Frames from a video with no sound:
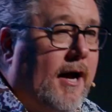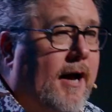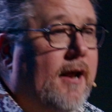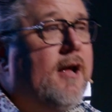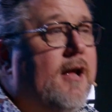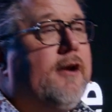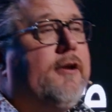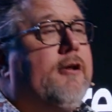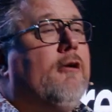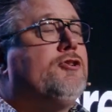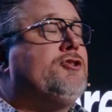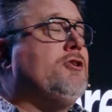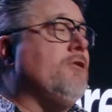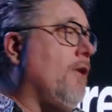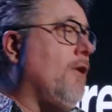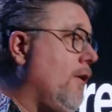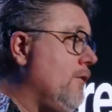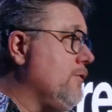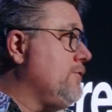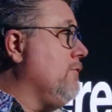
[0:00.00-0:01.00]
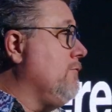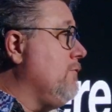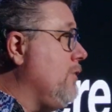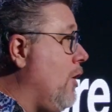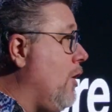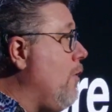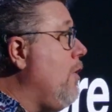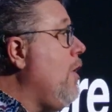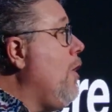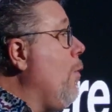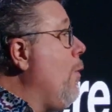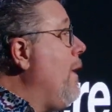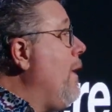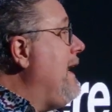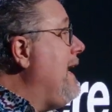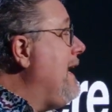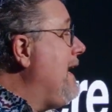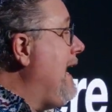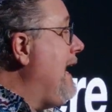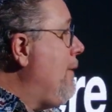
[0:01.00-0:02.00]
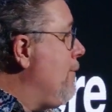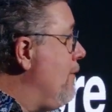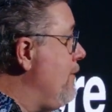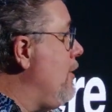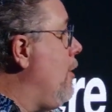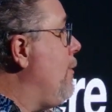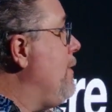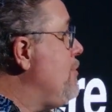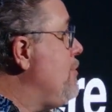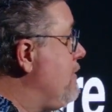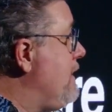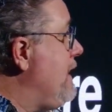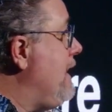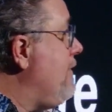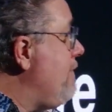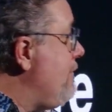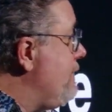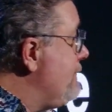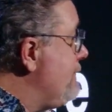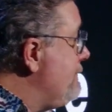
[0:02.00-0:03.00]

caught, don't you also know when he will know when you give?